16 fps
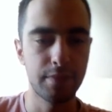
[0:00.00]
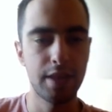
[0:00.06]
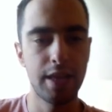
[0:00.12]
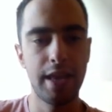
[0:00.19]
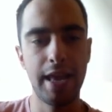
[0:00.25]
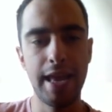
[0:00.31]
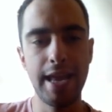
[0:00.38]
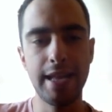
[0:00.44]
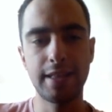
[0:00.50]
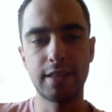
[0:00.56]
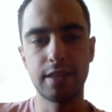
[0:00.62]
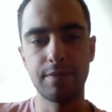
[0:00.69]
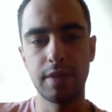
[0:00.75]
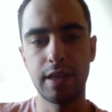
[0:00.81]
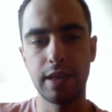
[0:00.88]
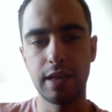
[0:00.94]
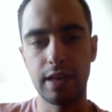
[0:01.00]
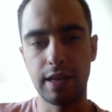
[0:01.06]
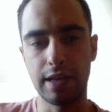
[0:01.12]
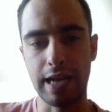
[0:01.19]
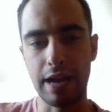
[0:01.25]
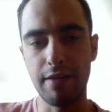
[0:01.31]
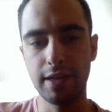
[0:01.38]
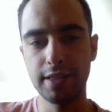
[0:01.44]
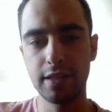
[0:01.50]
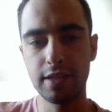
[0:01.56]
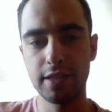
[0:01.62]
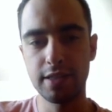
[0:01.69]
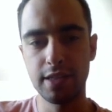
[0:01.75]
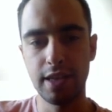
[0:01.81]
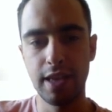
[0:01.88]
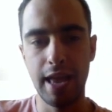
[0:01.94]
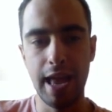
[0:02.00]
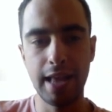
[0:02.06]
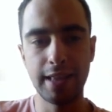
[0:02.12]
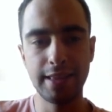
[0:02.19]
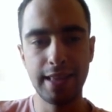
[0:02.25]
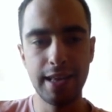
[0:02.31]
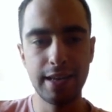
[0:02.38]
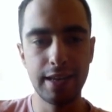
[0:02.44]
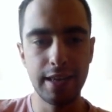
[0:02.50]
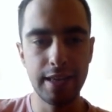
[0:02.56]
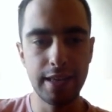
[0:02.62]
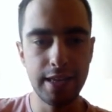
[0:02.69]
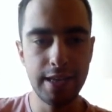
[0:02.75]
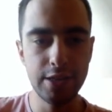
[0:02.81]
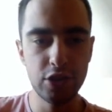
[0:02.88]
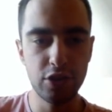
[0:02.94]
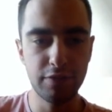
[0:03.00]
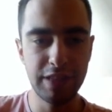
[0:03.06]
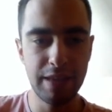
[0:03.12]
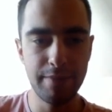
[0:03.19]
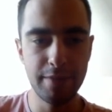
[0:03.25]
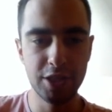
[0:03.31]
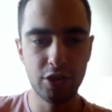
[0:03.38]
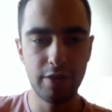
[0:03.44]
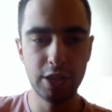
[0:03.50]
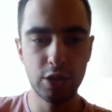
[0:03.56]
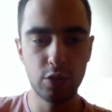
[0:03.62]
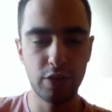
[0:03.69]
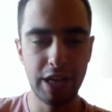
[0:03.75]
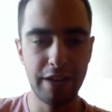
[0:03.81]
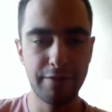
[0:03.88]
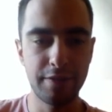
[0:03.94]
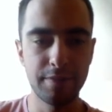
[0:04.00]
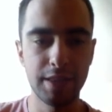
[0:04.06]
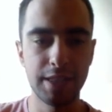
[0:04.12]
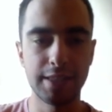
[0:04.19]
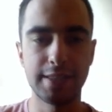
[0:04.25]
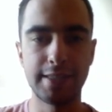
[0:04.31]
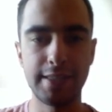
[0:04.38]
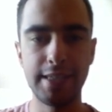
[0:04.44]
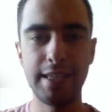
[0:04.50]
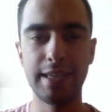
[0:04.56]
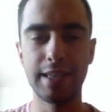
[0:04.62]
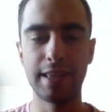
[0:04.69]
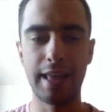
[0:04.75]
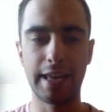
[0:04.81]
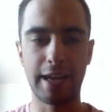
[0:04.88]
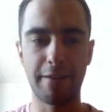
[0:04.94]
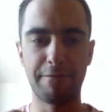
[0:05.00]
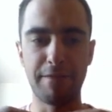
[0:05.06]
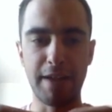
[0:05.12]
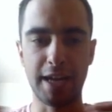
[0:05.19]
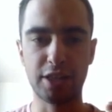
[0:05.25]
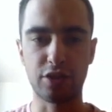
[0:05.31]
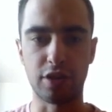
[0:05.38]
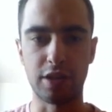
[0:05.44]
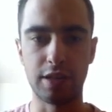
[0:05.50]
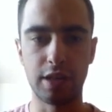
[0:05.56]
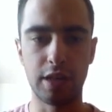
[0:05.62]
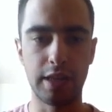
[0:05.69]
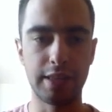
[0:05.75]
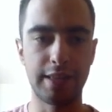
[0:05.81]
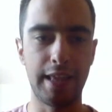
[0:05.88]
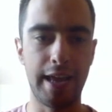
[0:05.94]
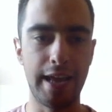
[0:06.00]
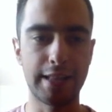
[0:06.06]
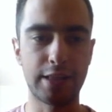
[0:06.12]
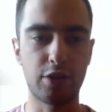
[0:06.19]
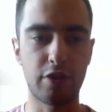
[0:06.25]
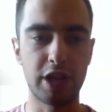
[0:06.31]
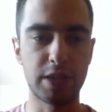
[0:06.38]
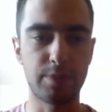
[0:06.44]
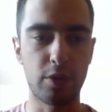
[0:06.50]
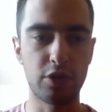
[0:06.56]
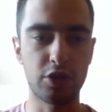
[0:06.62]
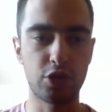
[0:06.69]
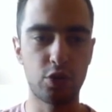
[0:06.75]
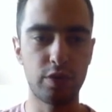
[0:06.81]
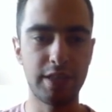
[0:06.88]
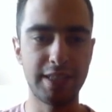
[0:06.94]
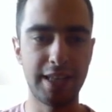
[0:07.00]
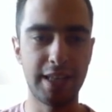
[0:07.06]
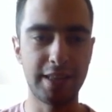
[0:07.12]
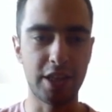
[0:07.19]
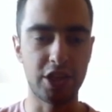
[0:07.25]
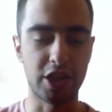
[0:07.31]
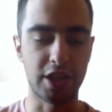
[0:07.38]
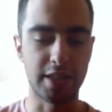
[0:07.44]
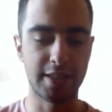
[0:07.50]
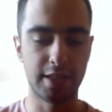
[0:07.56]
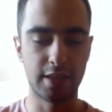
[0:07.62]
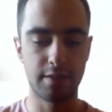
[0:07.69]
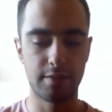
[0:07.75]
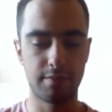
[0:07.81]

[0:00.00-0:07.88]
8 characters, and then each of them is going to have c like a vector that corresponds to these integers.